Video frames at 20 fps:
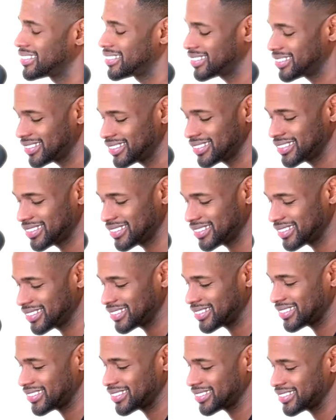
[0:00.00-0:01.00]
that will take
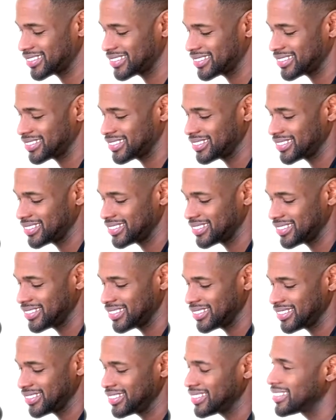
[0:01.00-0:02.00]
the pressure off. I think
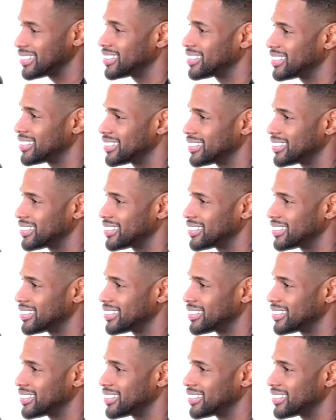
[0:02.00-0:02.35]
you